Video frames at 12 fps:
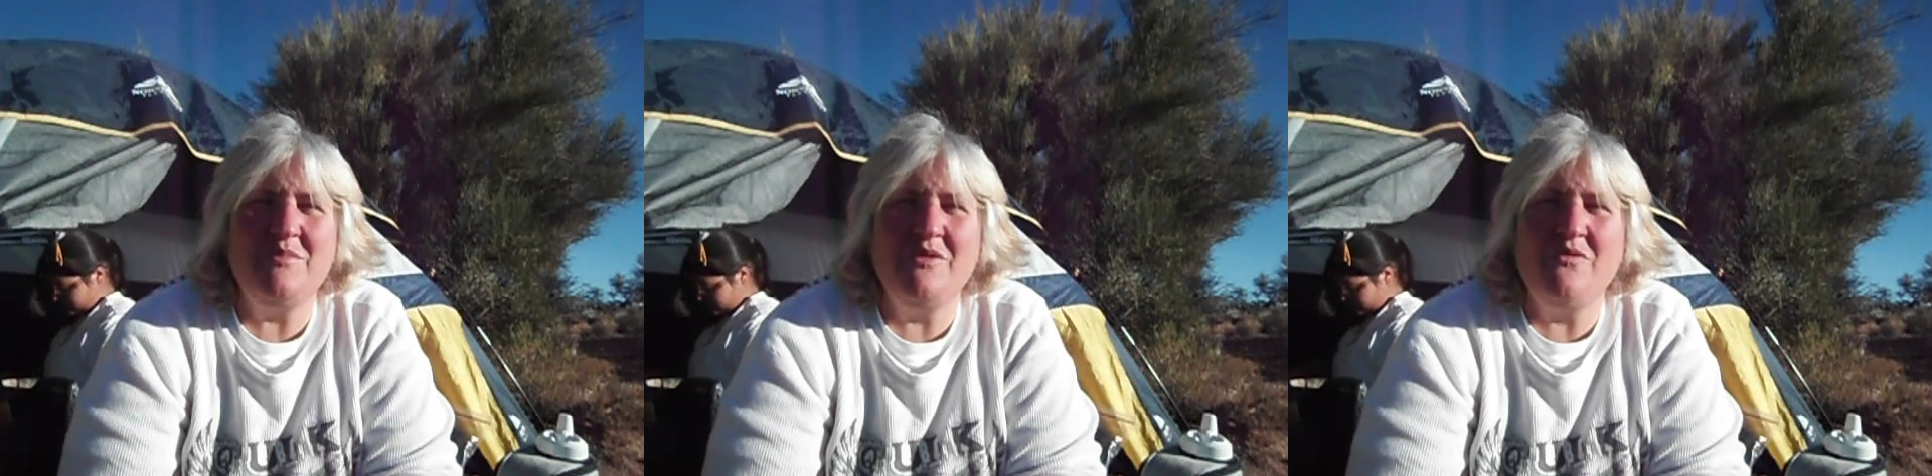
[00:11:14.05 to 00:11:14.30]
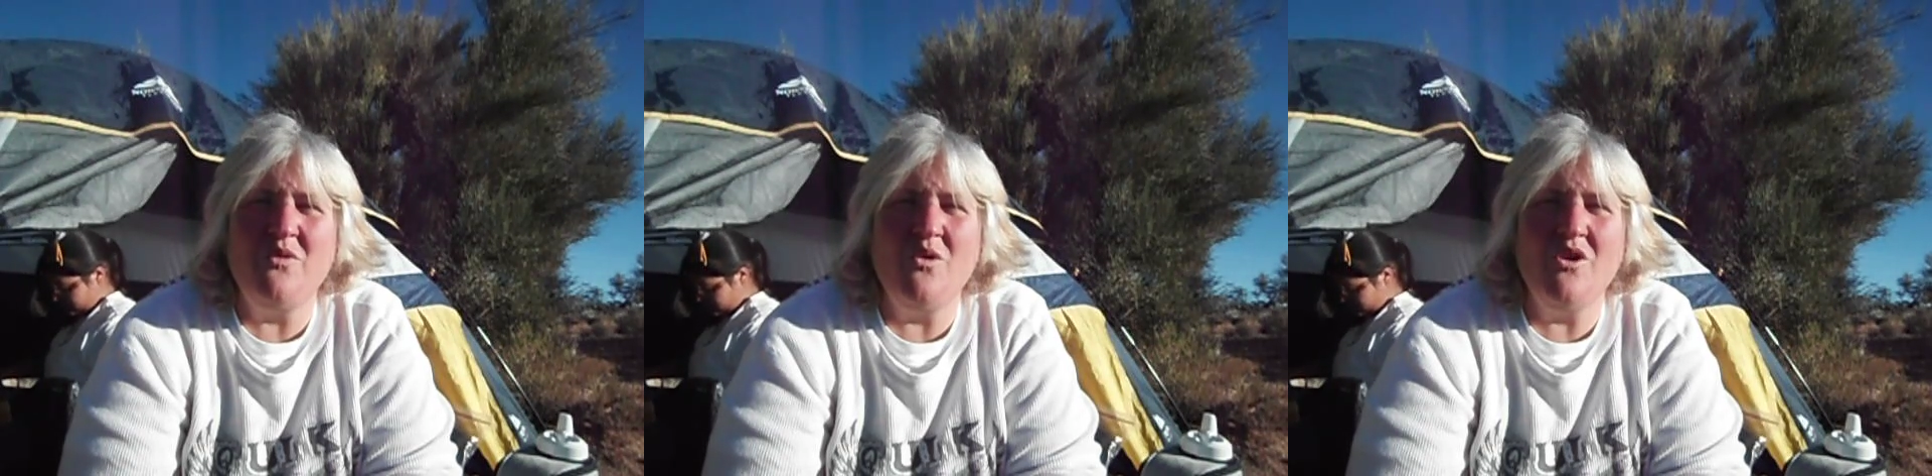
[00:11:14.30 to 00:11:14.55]

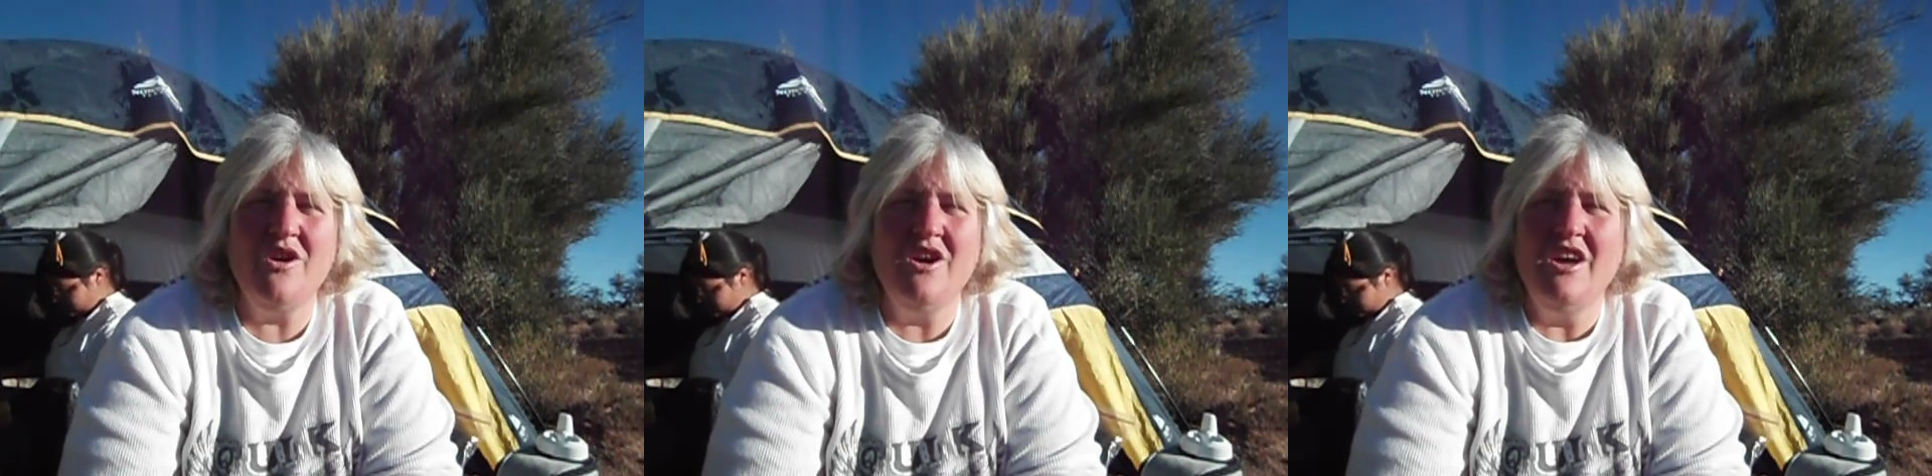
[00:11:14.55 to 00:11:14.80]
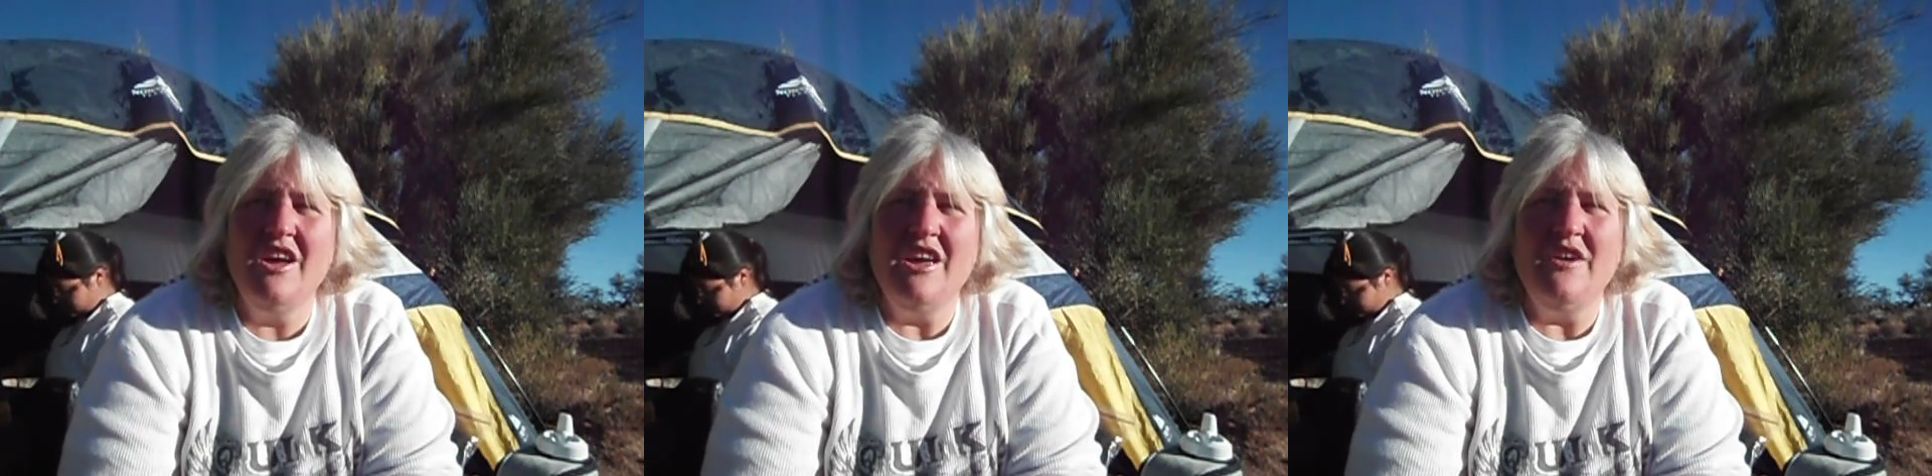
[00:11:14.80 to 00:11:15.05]
before,
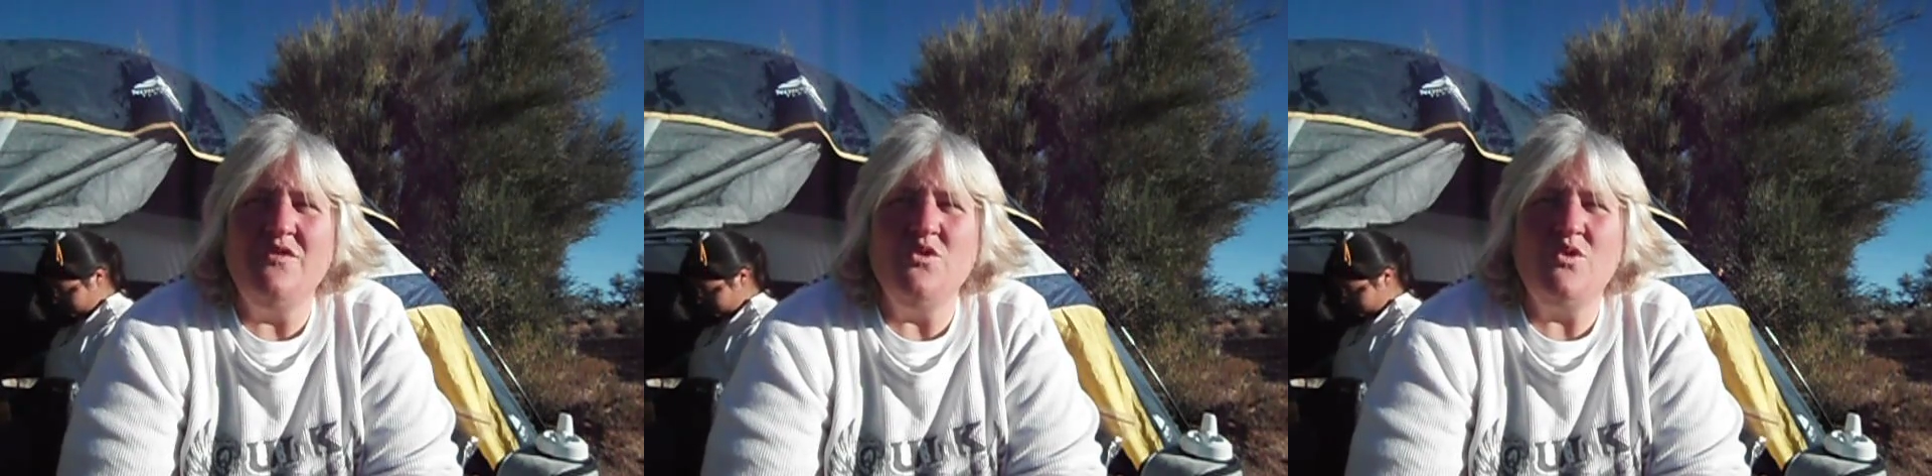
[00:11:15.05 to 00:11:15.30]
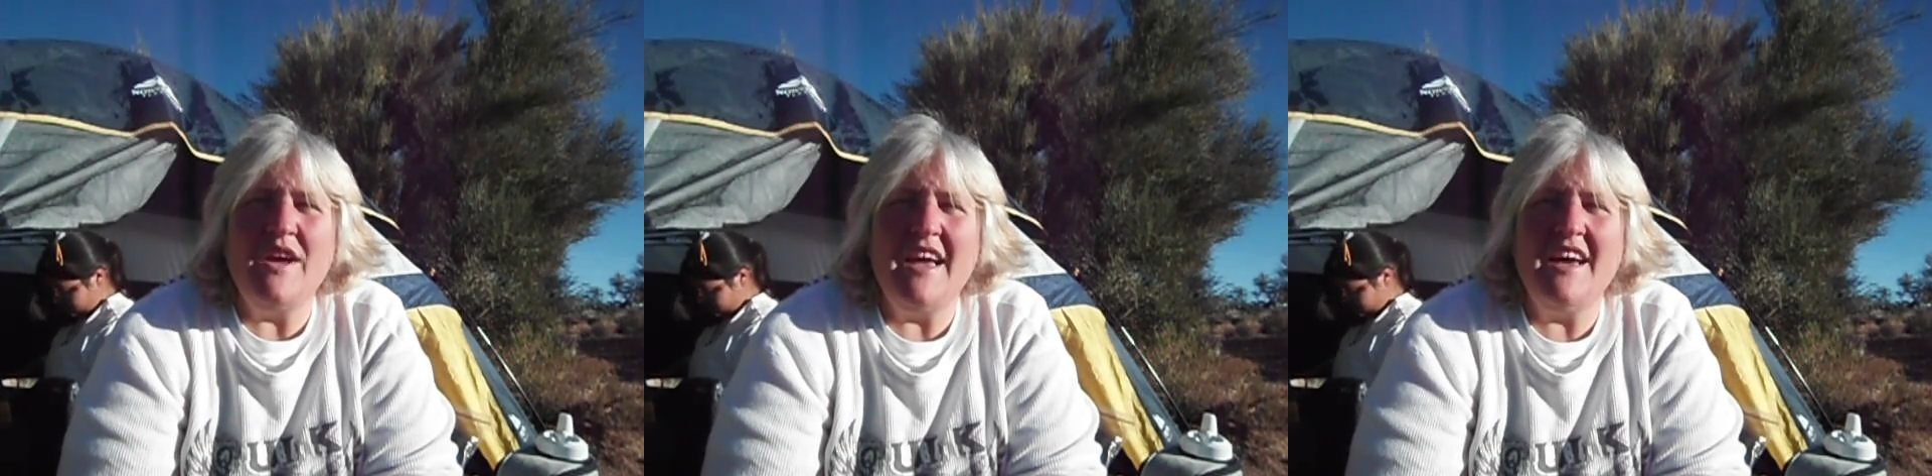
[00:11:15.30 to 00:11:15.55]
if you
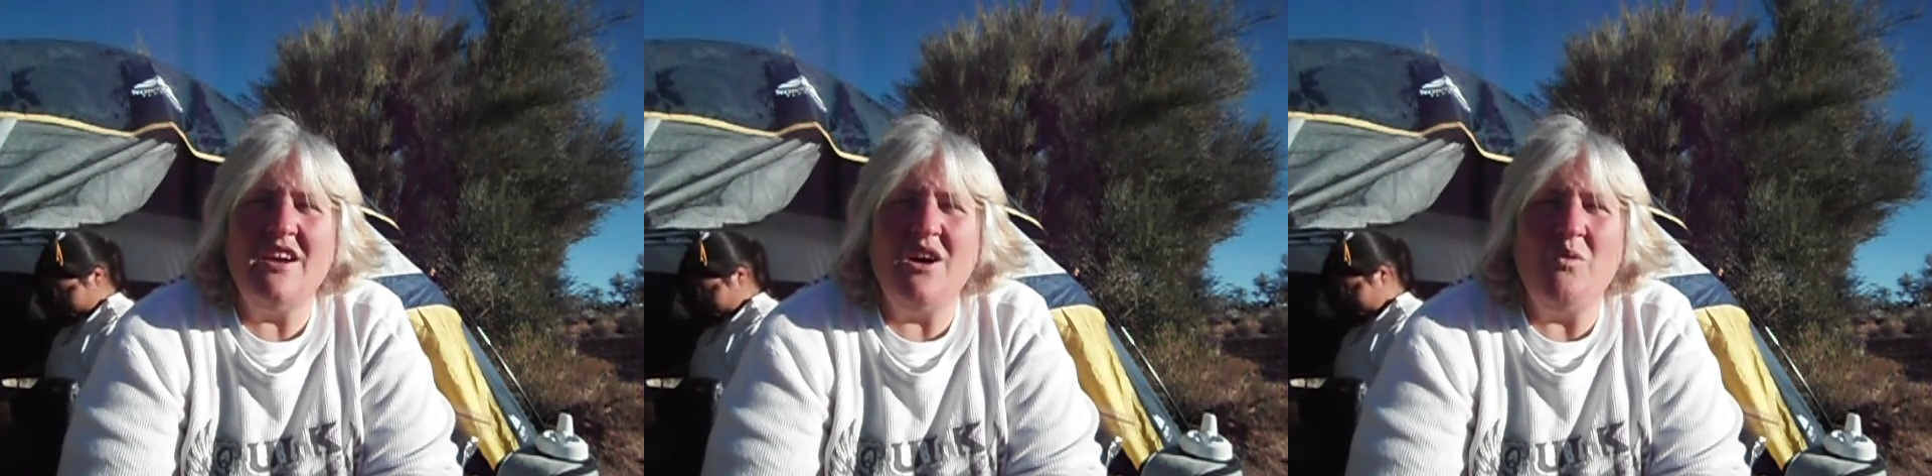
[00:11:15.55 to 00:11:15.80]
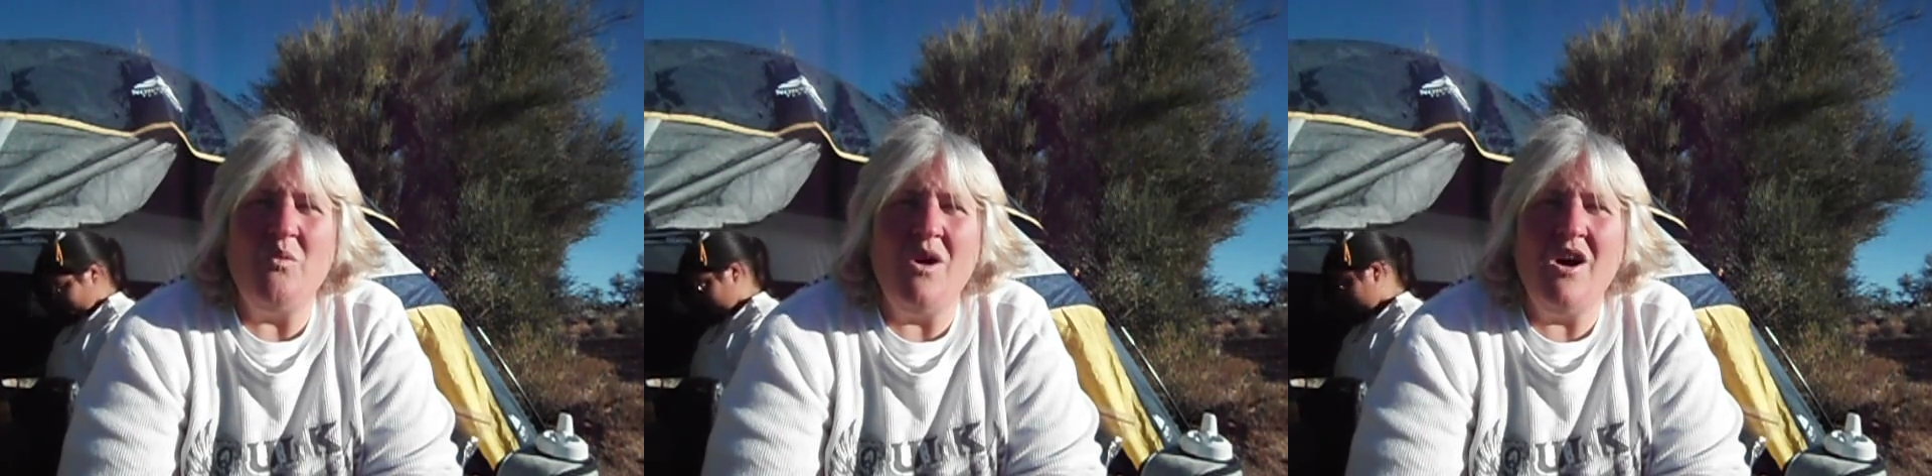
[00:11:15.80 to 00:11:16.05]

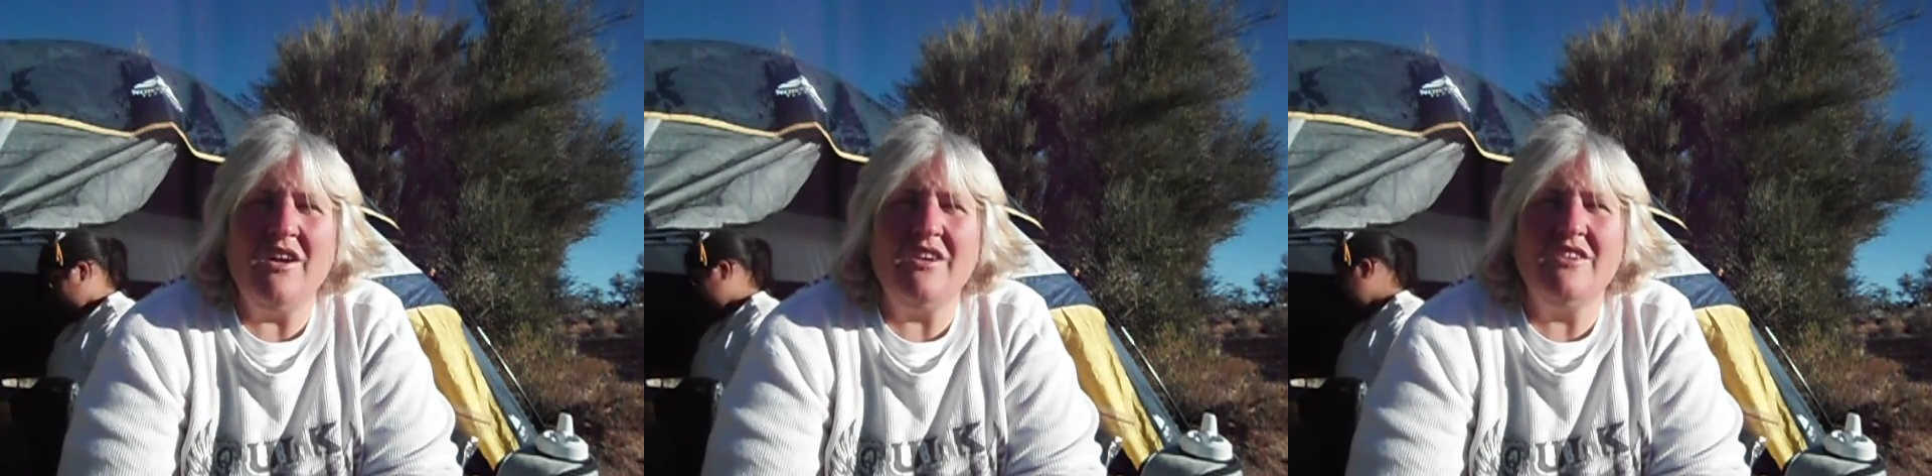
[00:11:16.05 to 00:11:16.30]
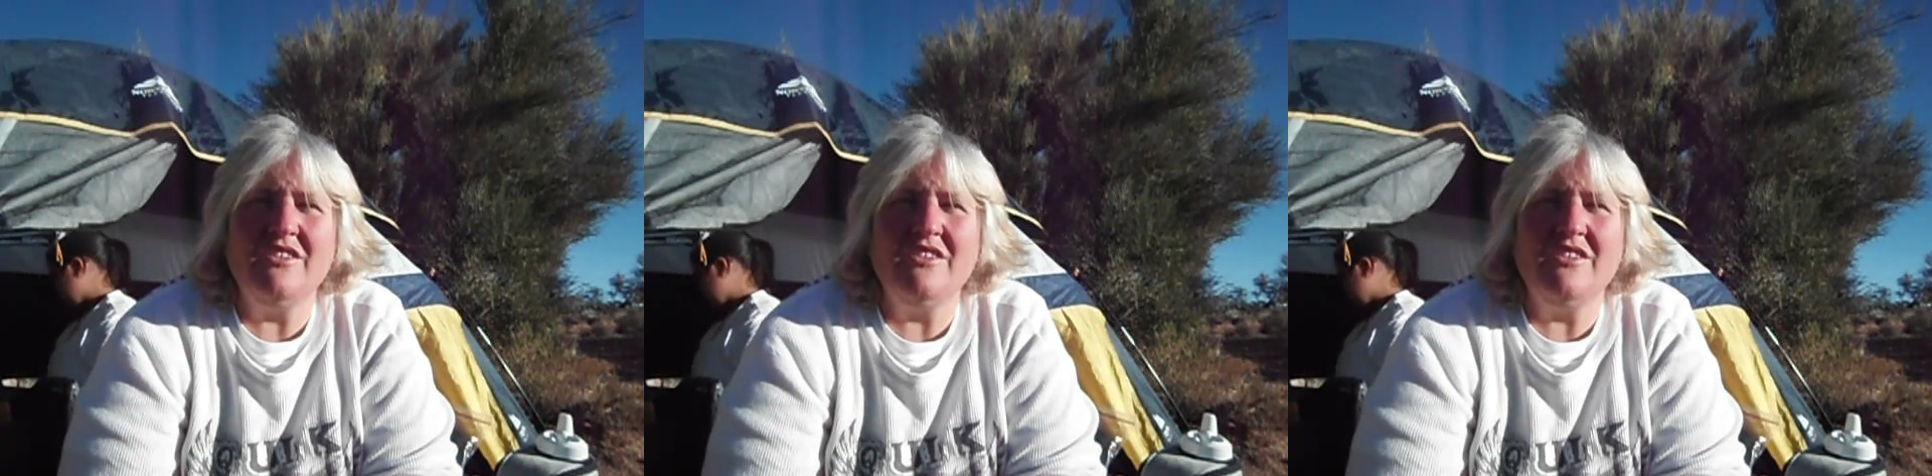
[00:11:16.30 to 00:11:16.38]
cannot walk